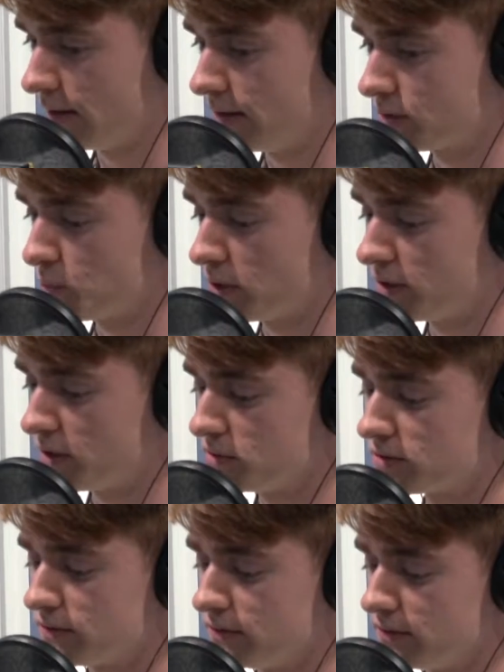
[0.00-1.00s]
it's one of those
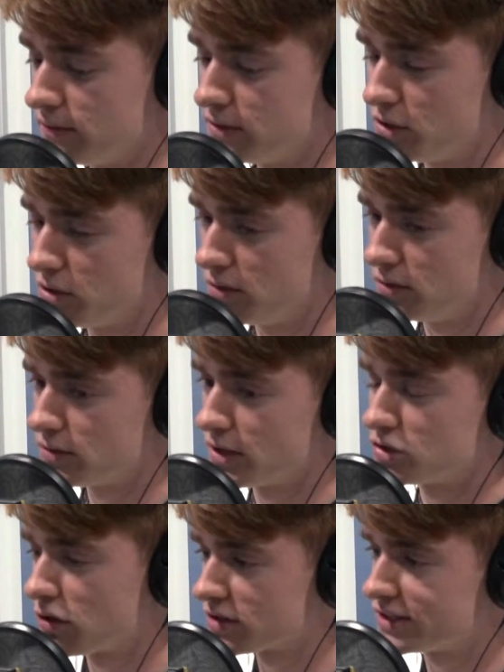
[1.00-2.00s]
of
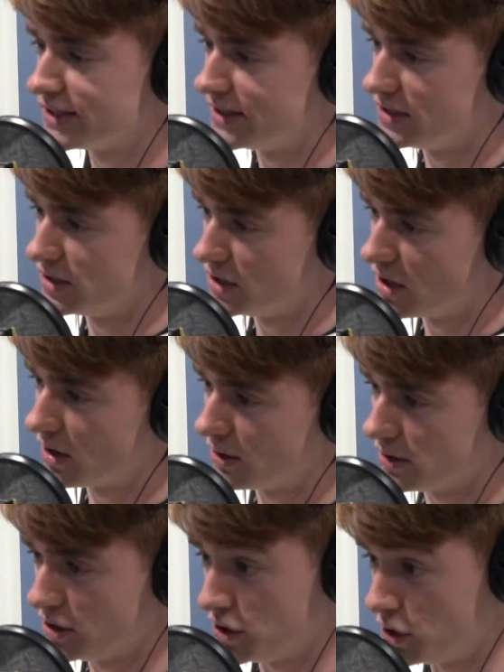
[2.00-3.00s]
like trusting in your
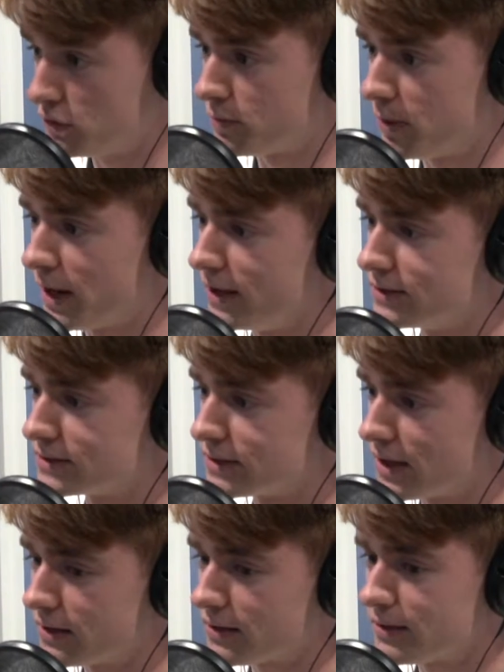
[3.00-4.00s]
youth players and
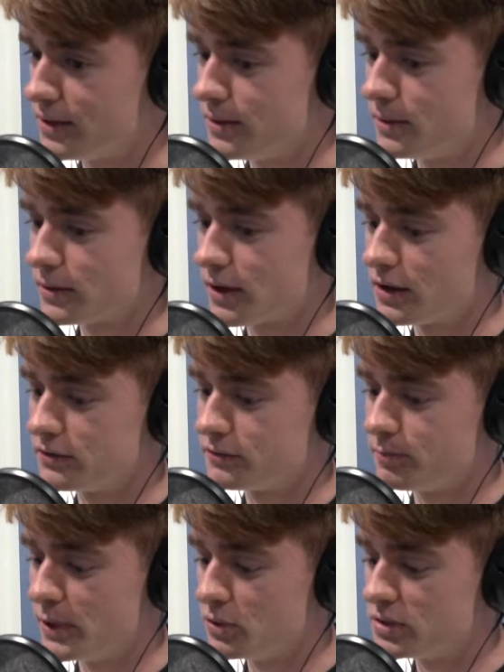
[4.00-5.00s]
like kind of
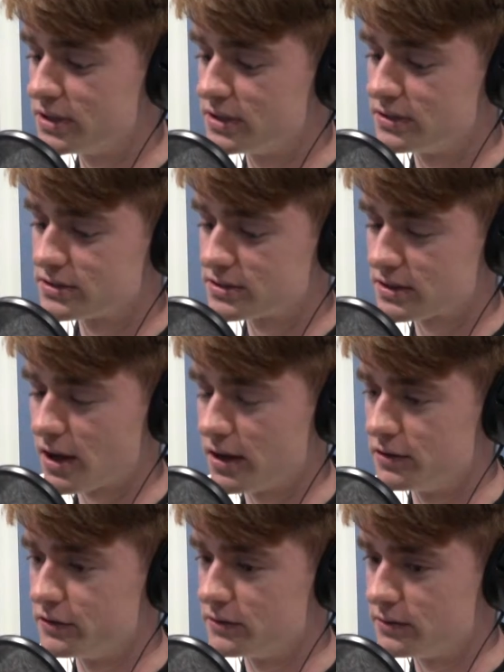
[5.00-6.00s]
building,
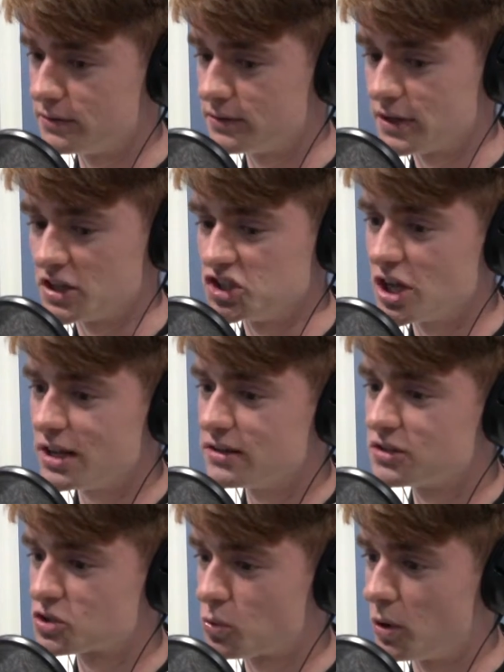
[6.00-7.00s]
kind of like gelling
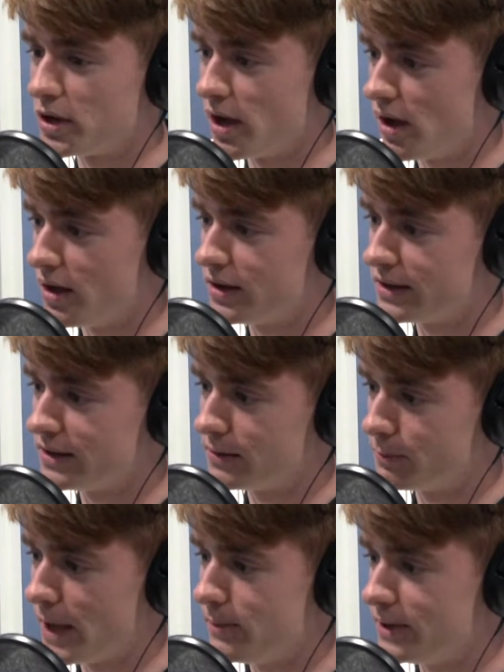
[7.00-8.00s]
the squad early.
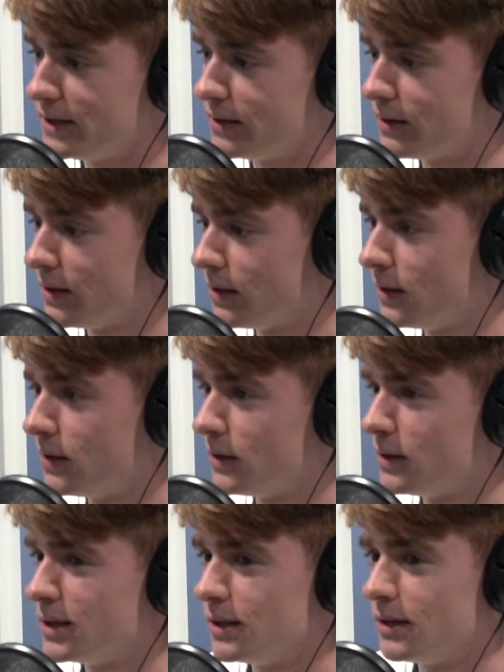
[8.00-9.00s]
Maybe,
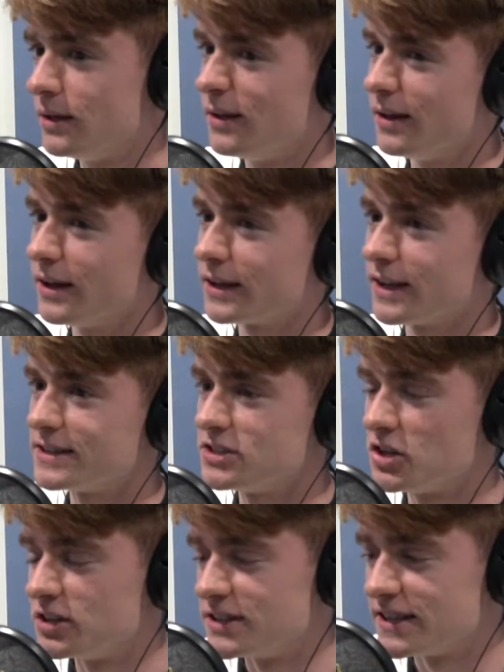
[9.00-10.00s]
I guess
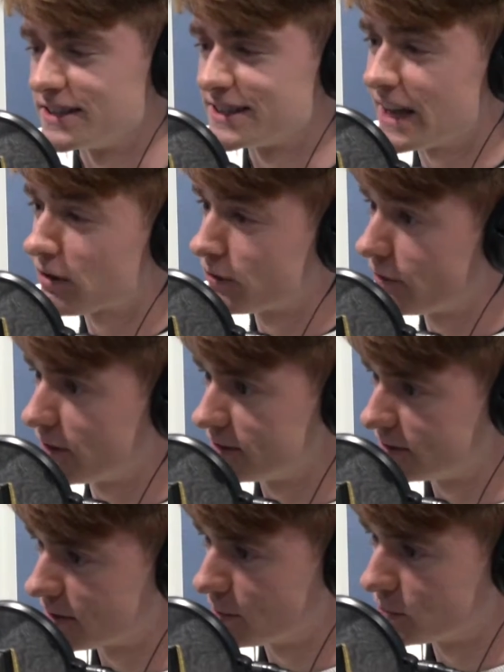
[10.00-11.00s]
you could say
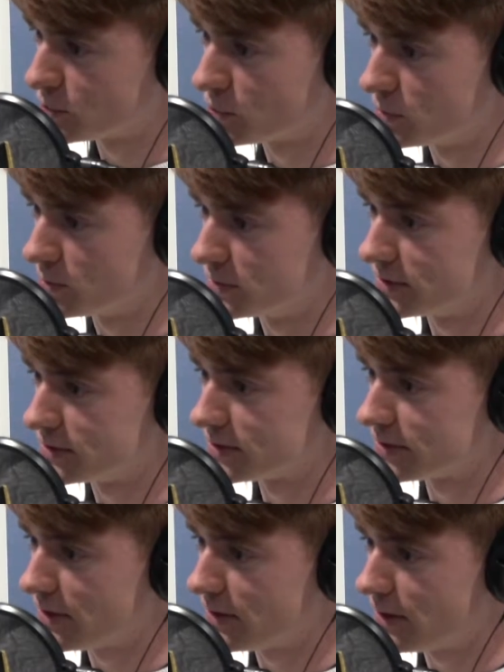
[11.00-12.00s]
sacrificing some
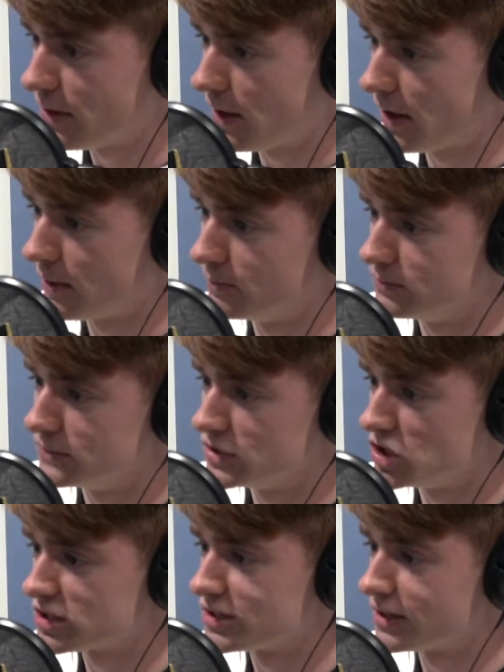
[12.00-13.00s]
tournaments,
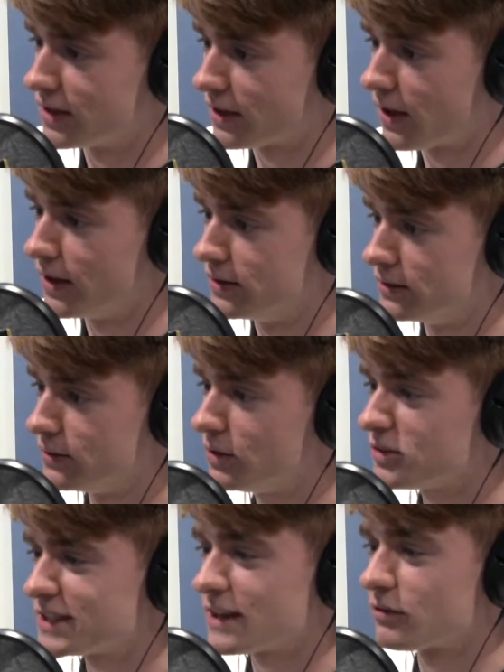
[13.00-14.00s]
just to like
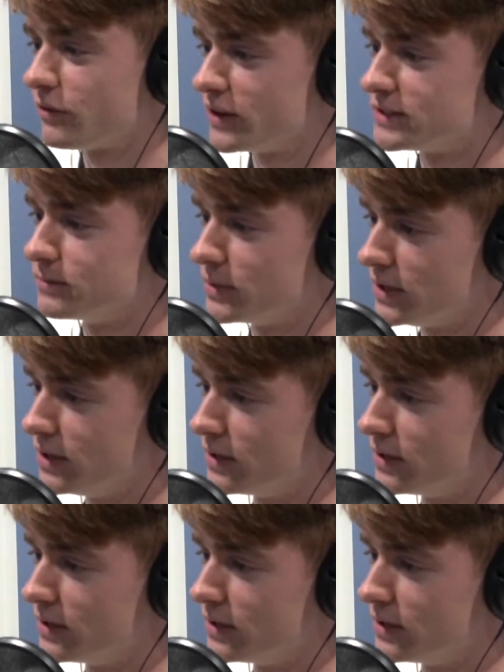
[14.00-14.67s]
not sacrificing, but